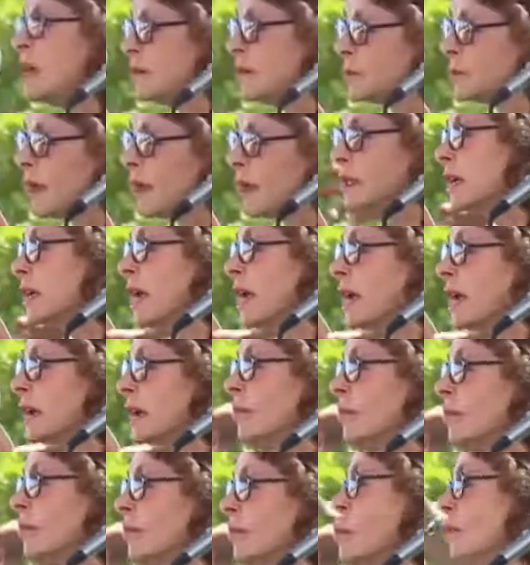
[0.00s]

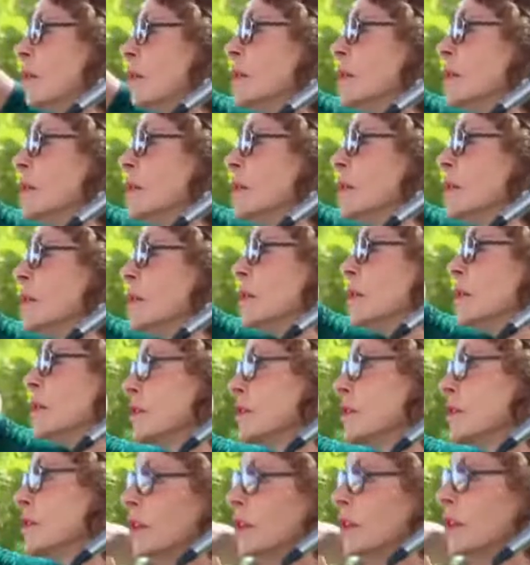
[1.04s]
security guards with
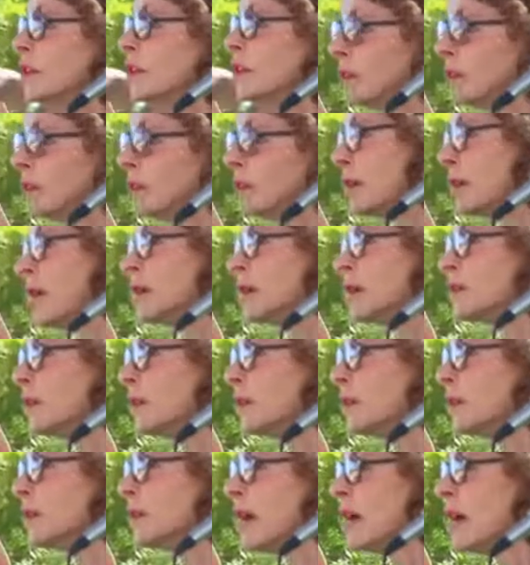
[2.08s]
guns, they
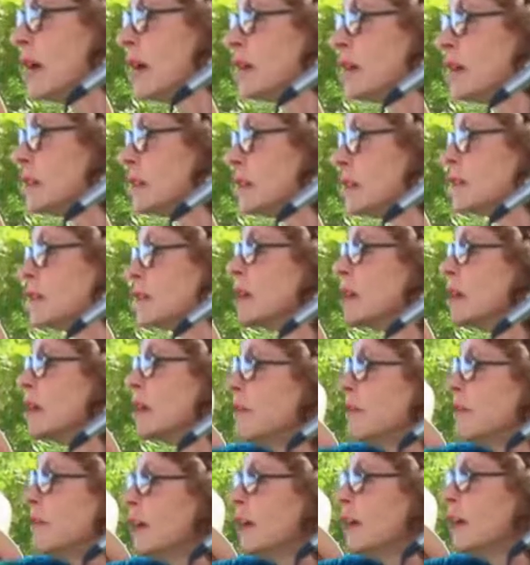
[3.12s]
opened the,
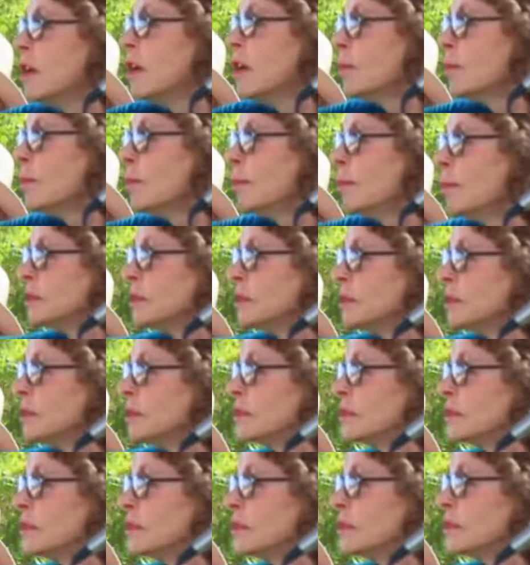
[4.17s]
pulled out whatever
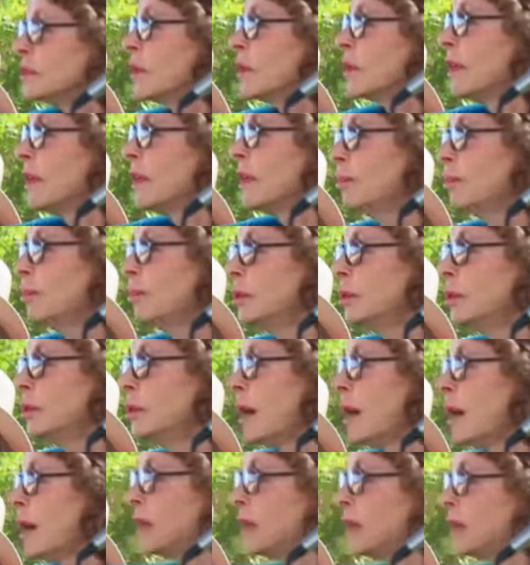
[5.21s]
the cargo was, which
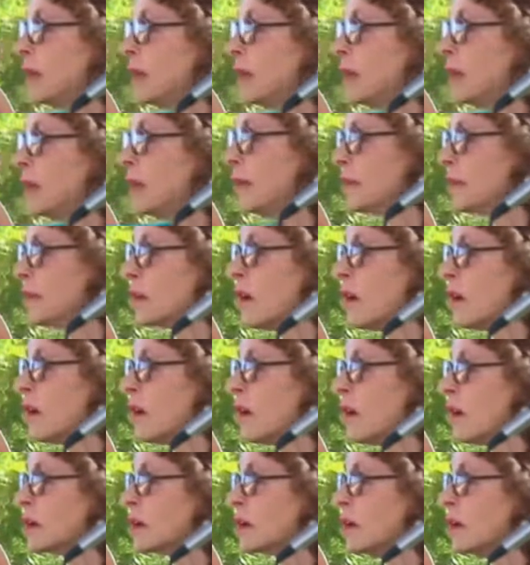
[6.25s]
was extremely
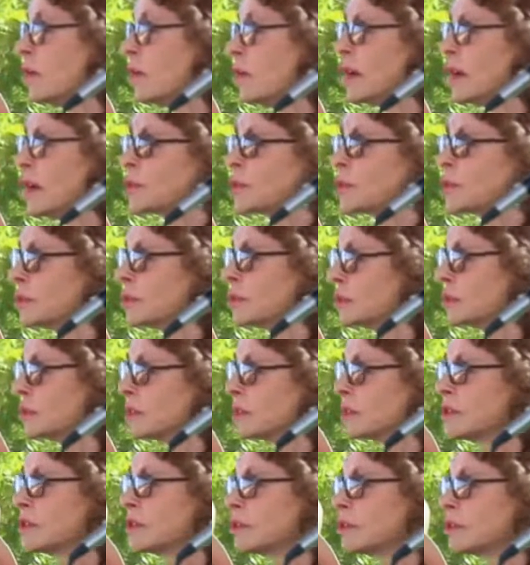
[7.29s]
heavy, pulled it
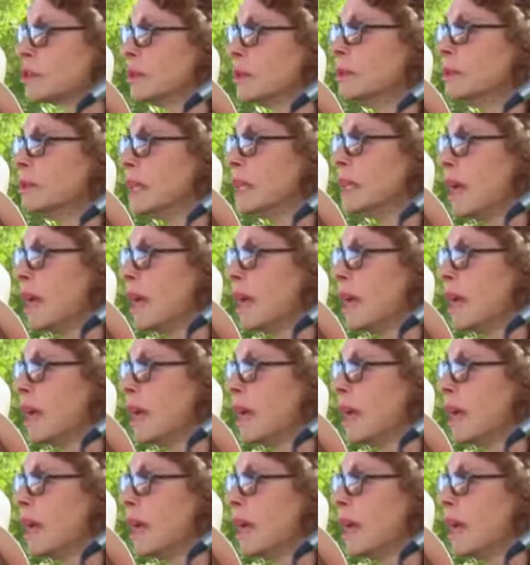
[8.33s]
out onto the